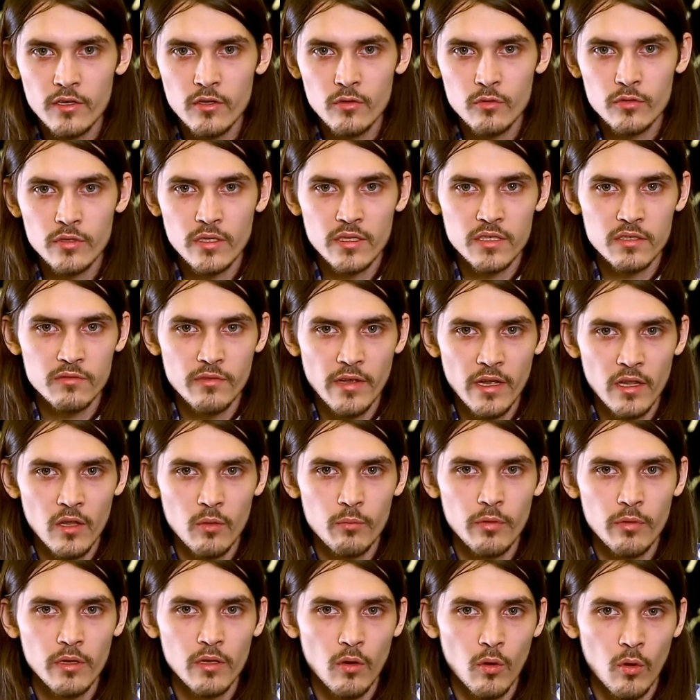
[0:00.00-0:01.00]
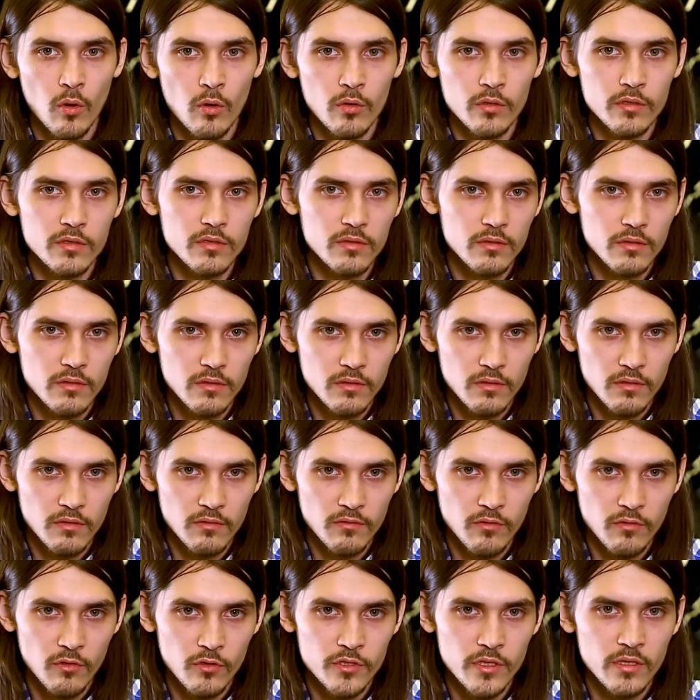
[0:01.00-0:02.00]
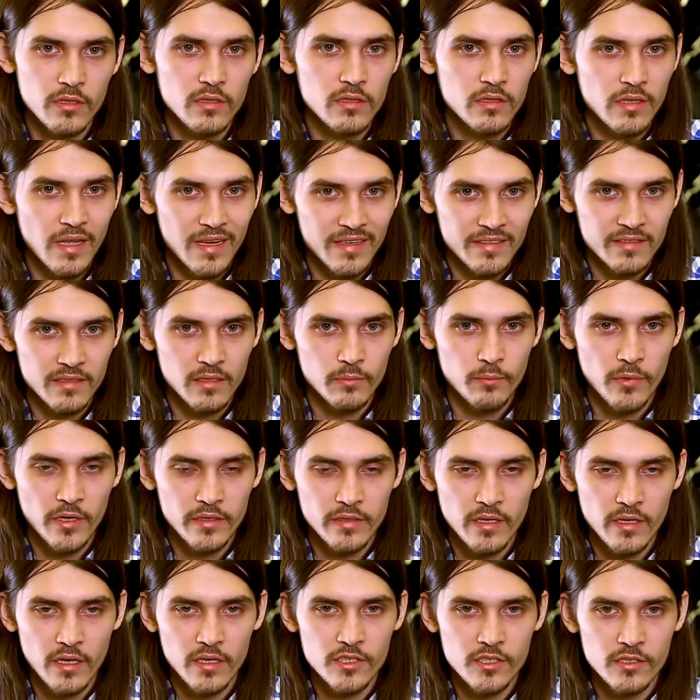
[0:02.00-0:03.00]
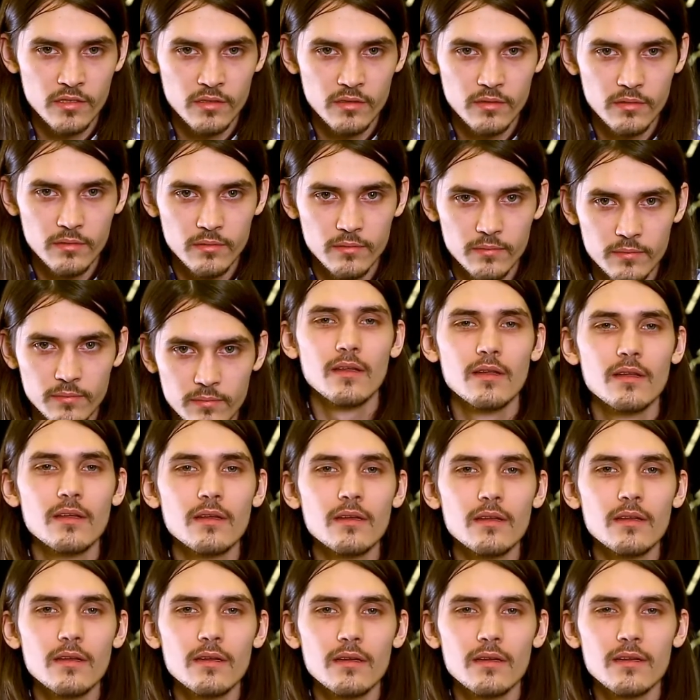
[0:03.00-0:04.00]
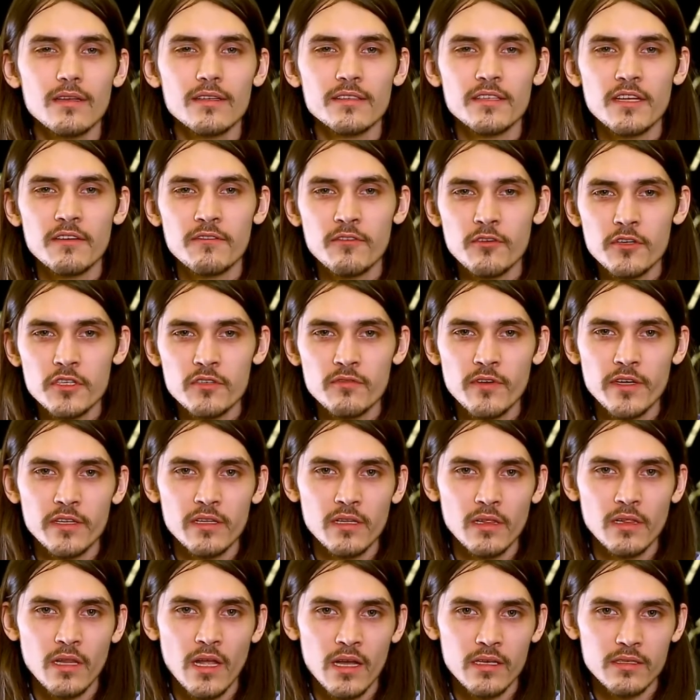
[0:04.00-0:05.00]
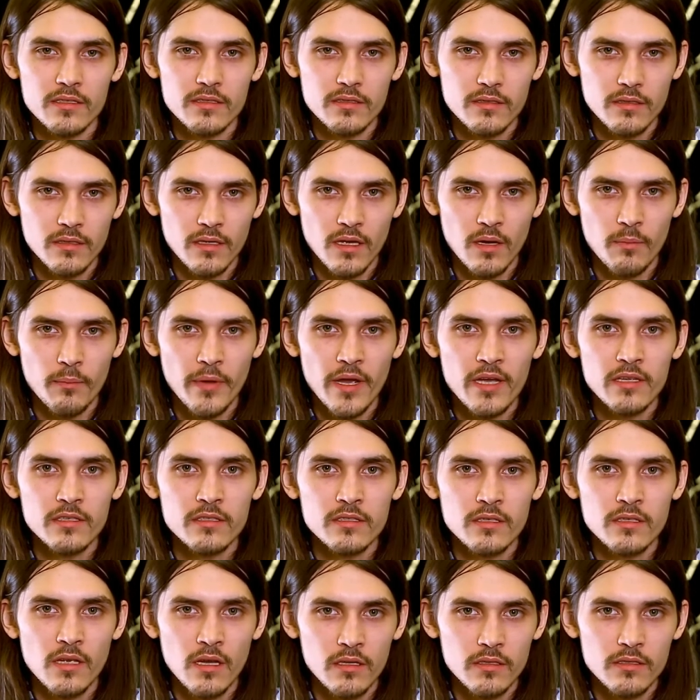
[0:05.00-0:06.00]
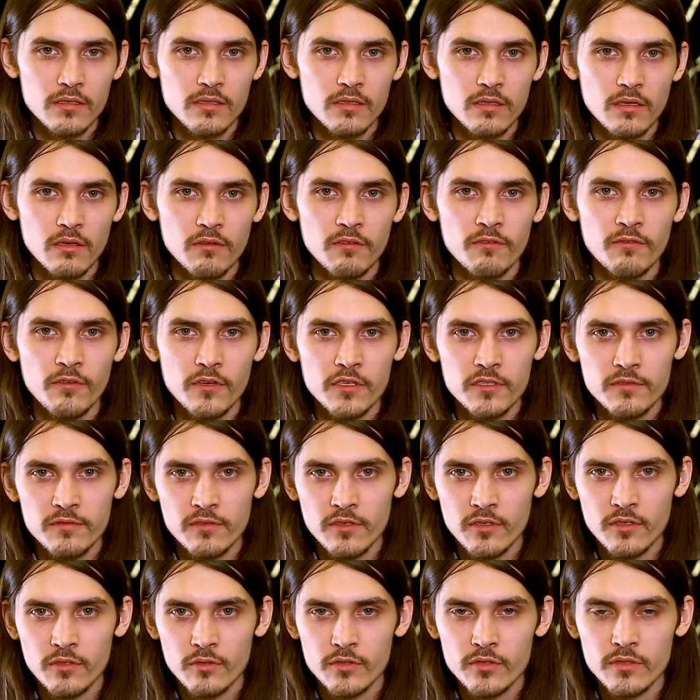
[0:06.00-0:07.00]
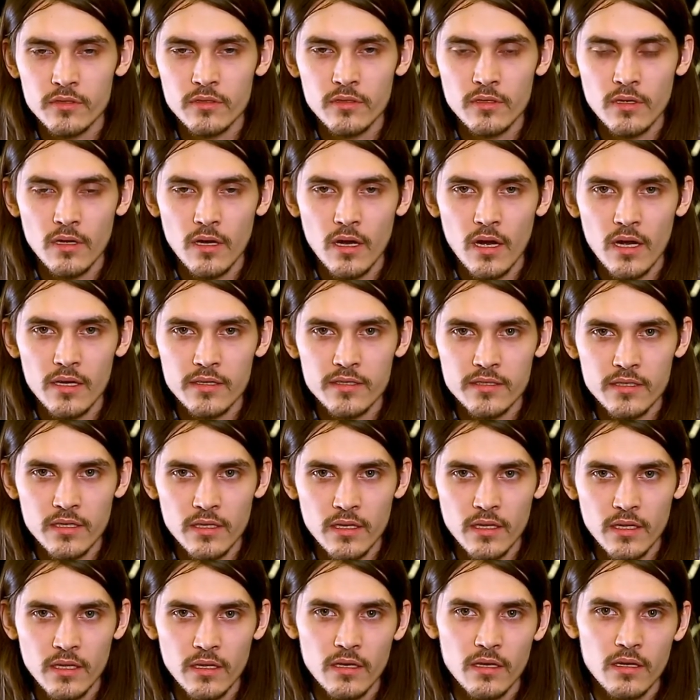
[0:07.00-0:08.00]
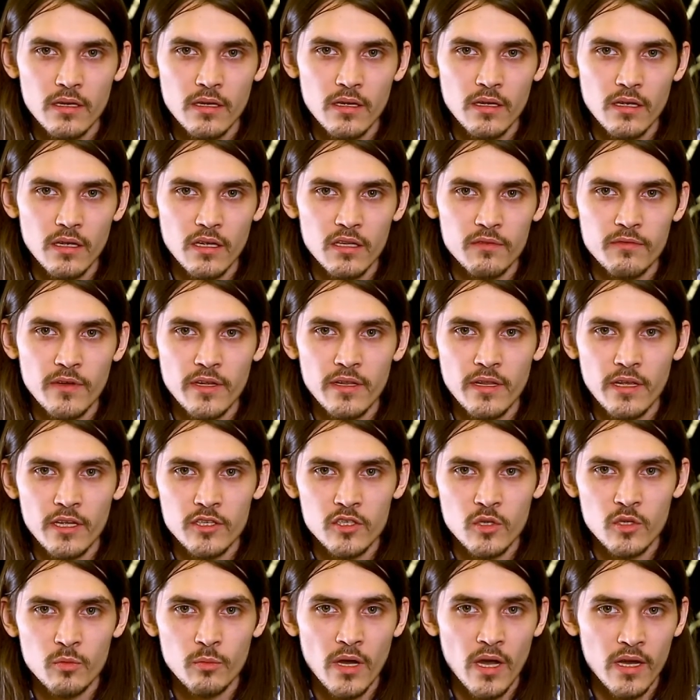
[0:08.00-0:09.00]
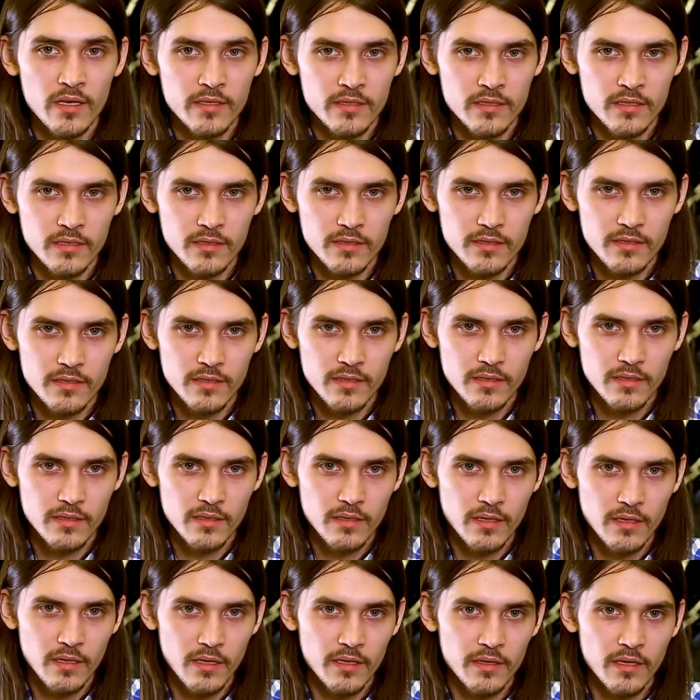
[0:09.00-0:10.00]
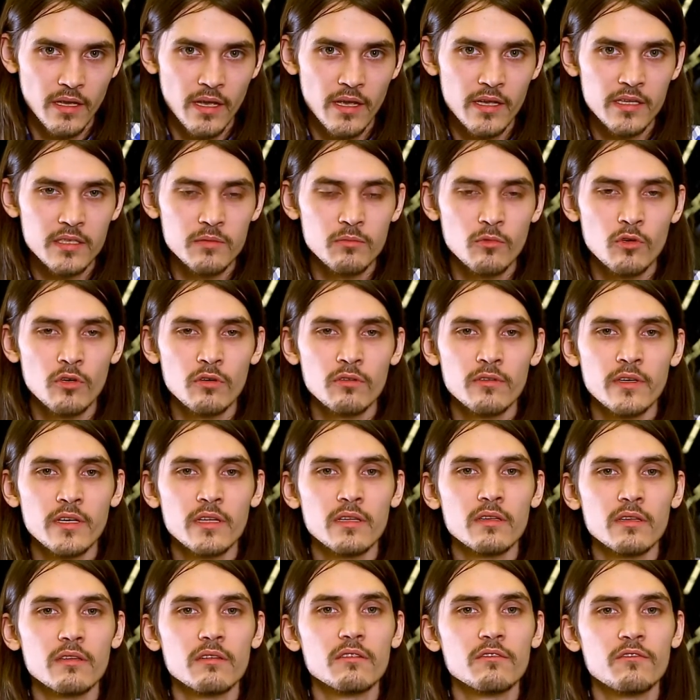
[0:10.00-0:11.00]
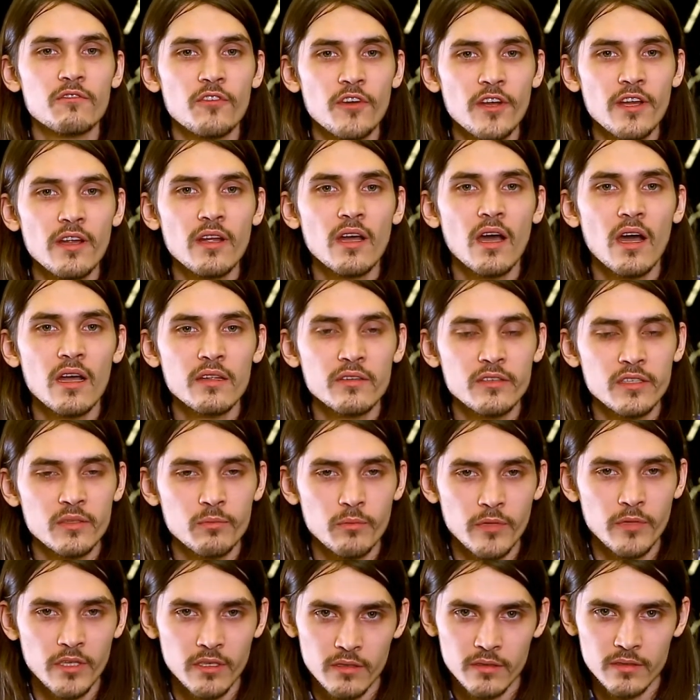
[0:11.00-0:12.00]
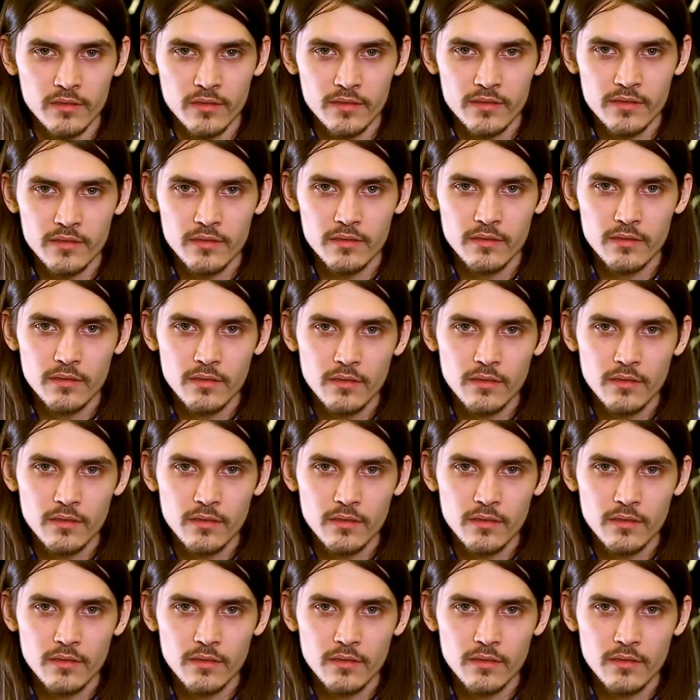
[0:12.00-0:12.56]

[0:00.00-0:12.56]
used as valuable ores for the tungsten production. The phosphate class combines salts of phosphorus, arsenic, and vanadium acids and has more than 300 minerals.